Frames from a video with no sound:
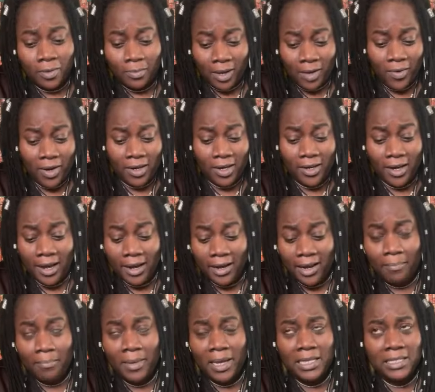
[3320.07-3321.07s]
When me read the card,
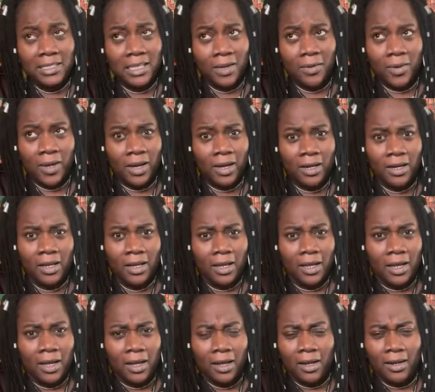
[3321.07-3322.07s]
then me say, well,
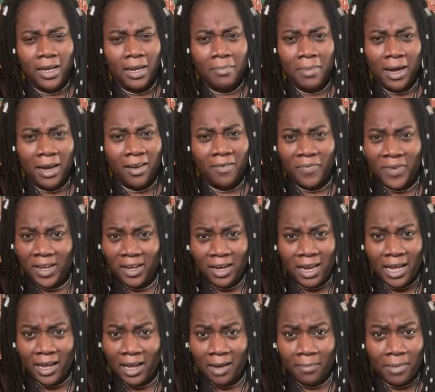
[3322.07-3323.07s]
the man feel
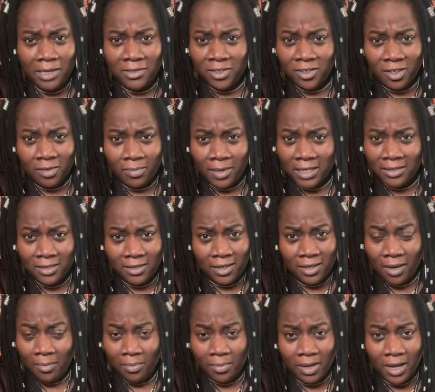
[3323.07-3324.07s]
like a magic
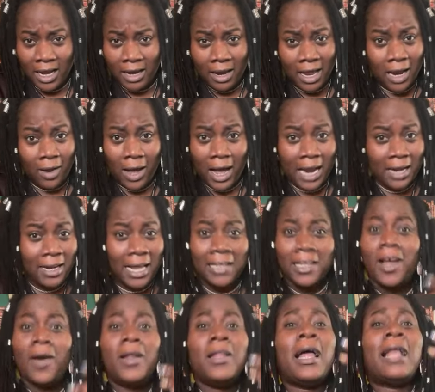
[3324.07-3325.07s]
him, and
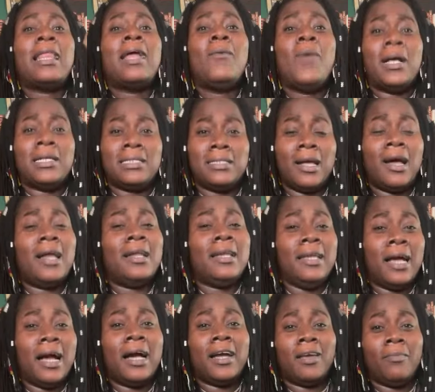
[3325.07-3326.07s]
that was that
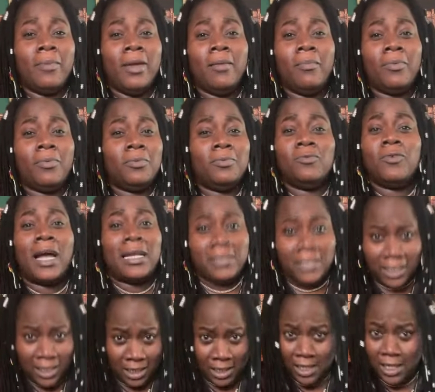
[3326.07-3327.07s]
the argument,
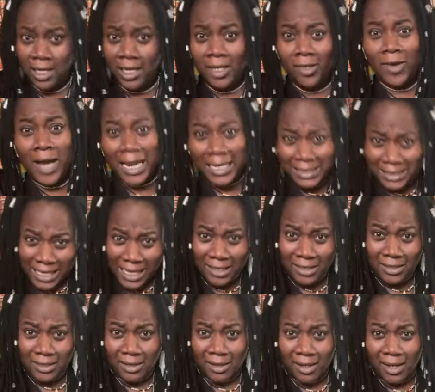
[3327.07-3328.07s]
ratty. You
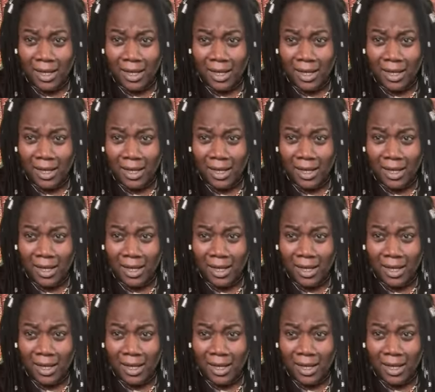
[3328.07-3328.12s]
understand?